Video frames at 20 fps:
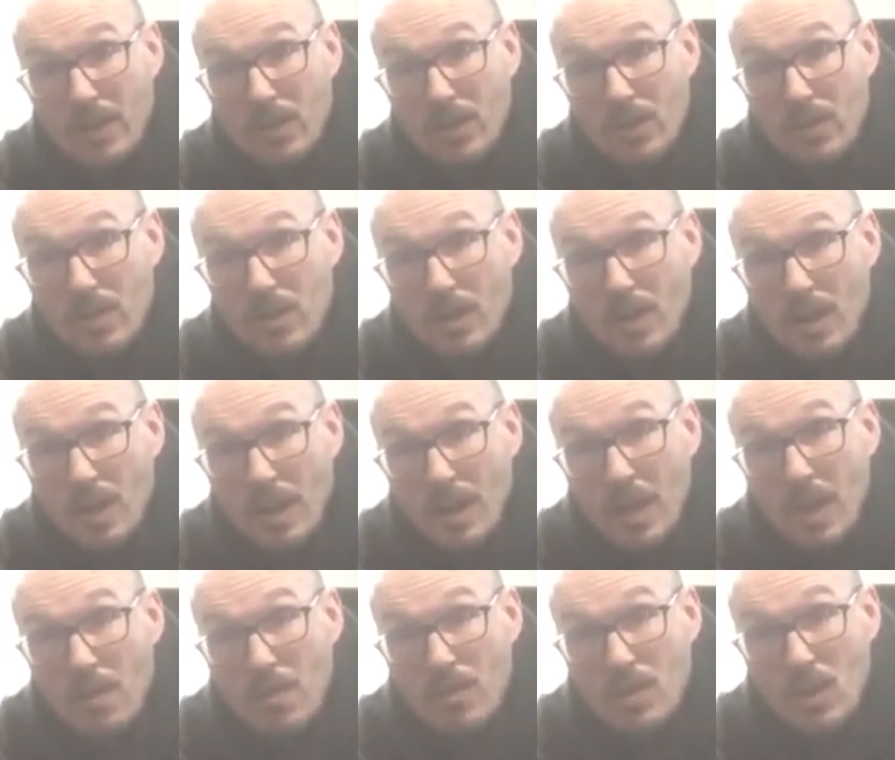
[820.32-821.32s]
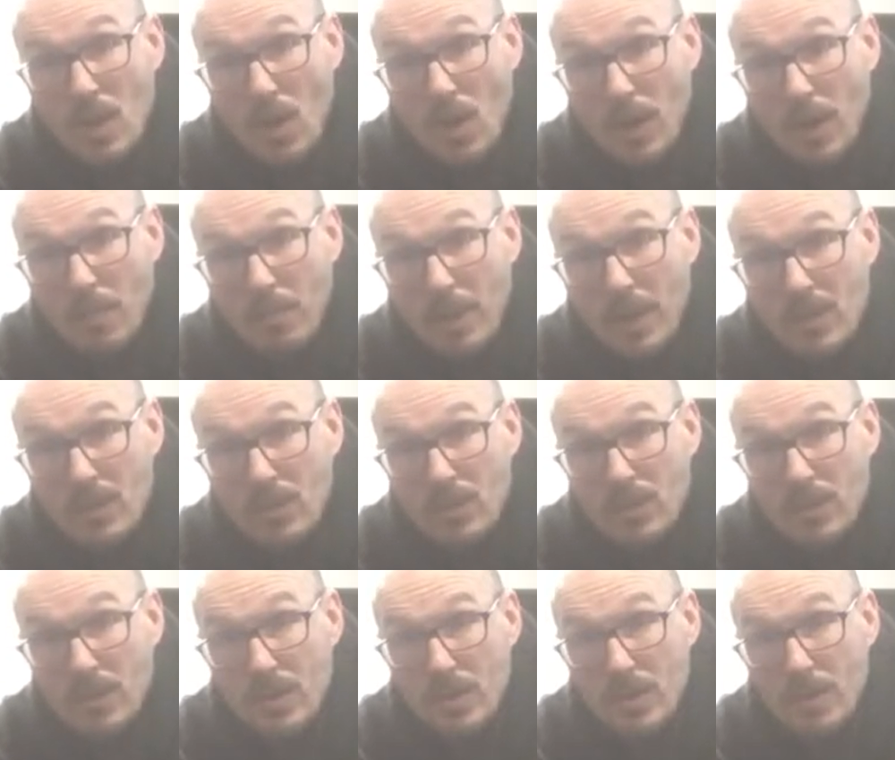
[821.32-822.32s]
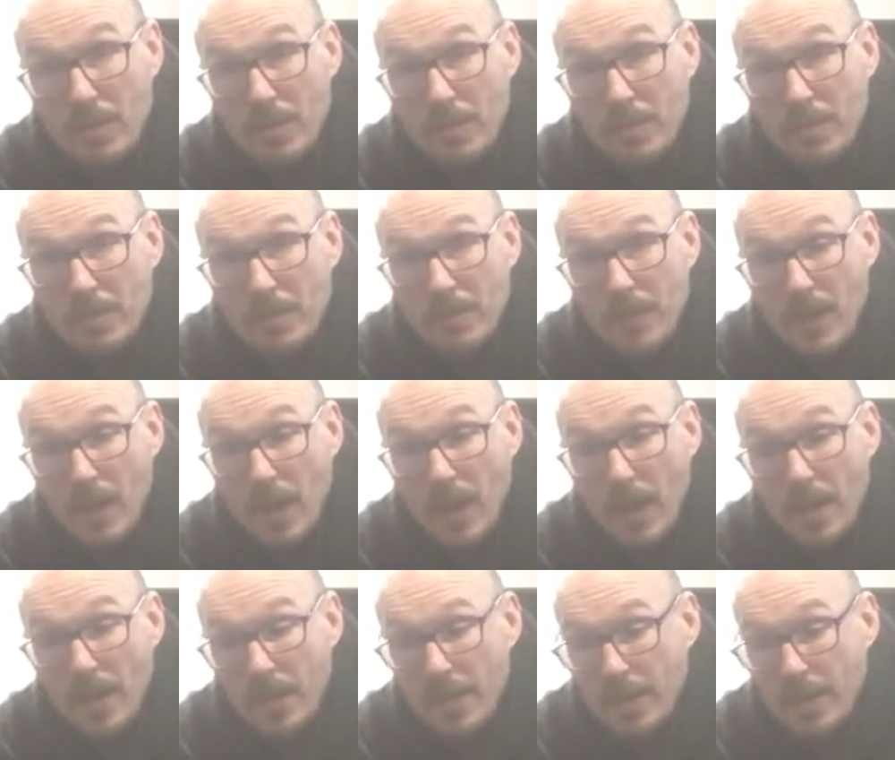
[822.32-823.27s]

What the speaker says: those target muscles. Okay,